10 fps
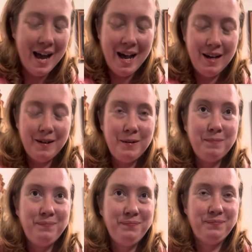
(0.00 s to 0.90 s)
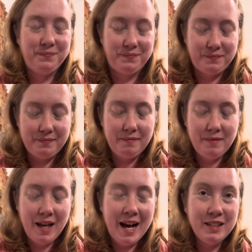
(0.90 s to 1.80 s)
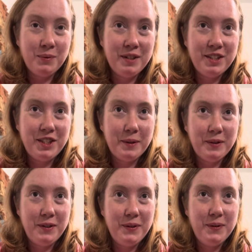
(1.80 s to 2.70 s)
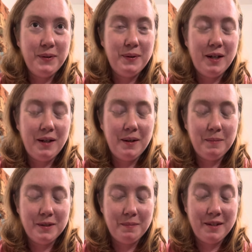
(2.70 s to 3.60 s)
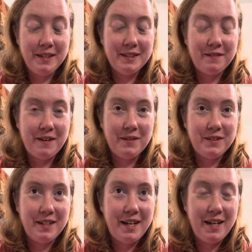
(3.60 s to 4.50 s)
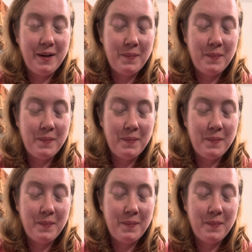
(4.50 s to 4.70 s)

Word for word: Um, I just want to share with you um, some things I found today.